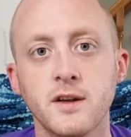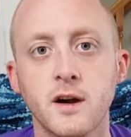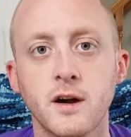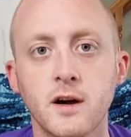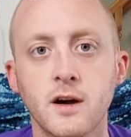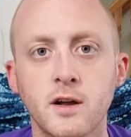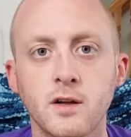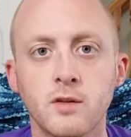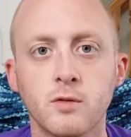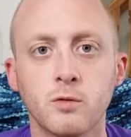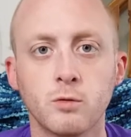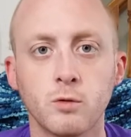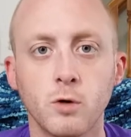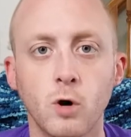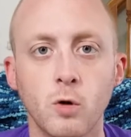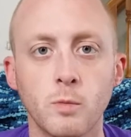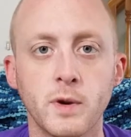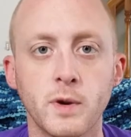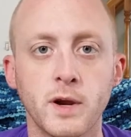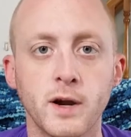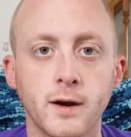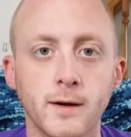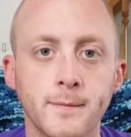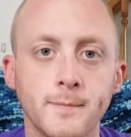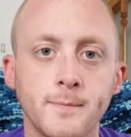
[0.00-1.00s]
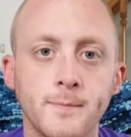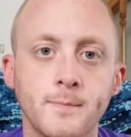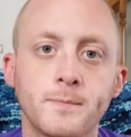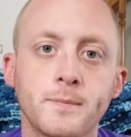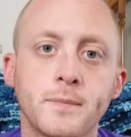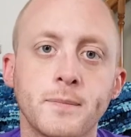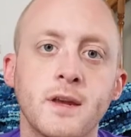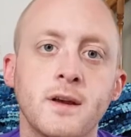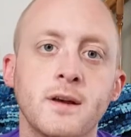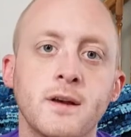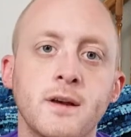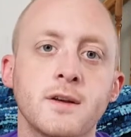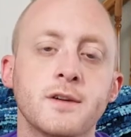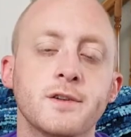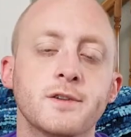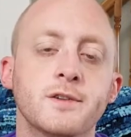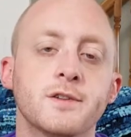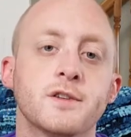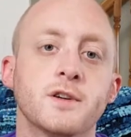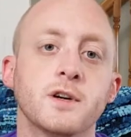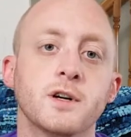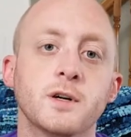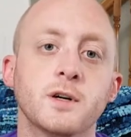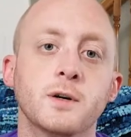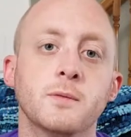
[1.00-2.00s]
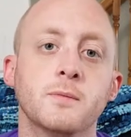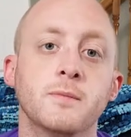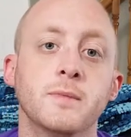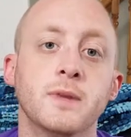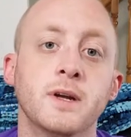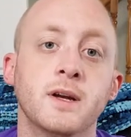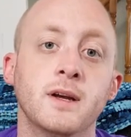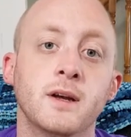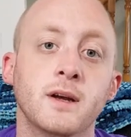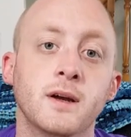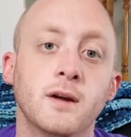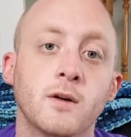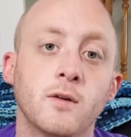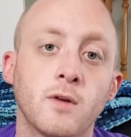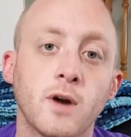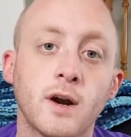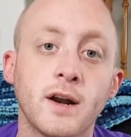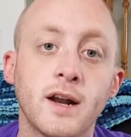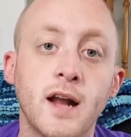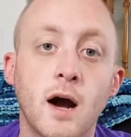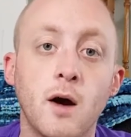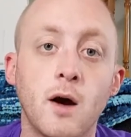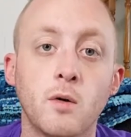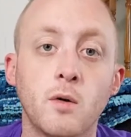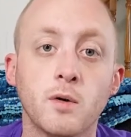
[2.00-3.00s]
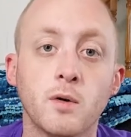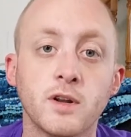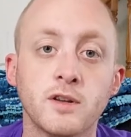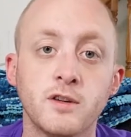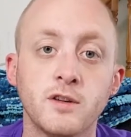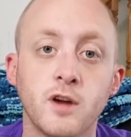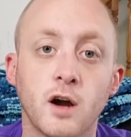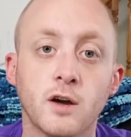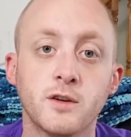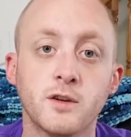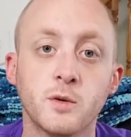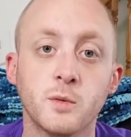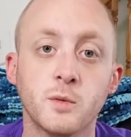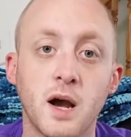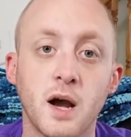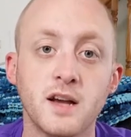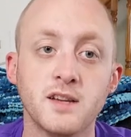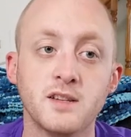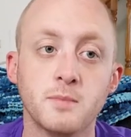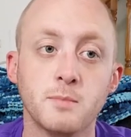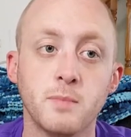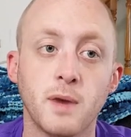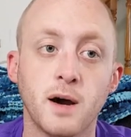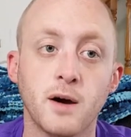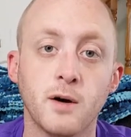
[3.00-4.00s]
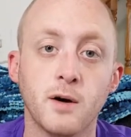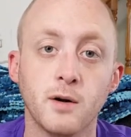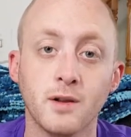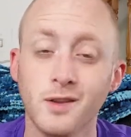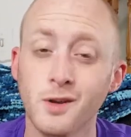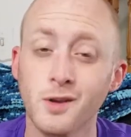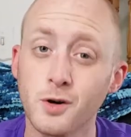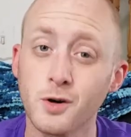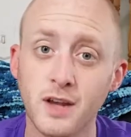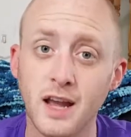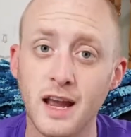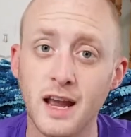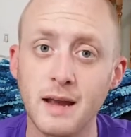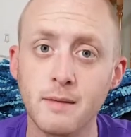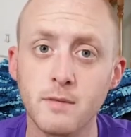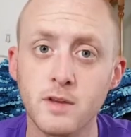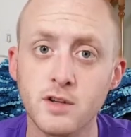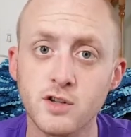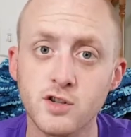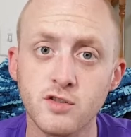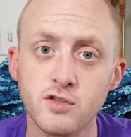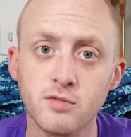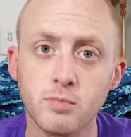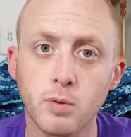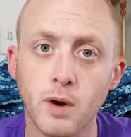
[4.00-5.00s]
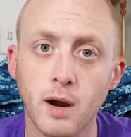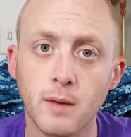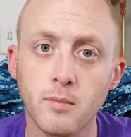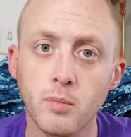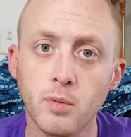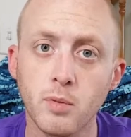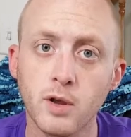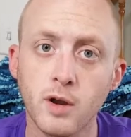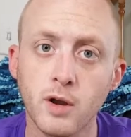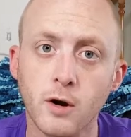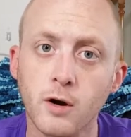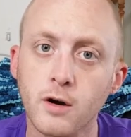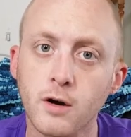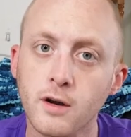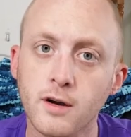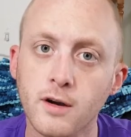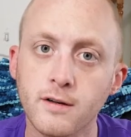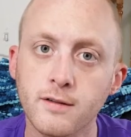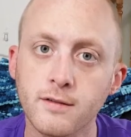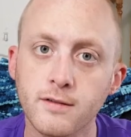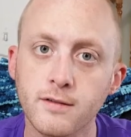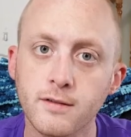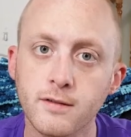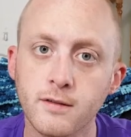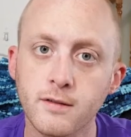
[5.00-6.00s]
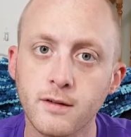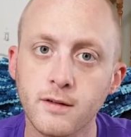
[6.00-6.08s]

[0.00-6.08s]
y'all? Rome here. So, right now I want to talk to you guys about a little game that you've probably heard of.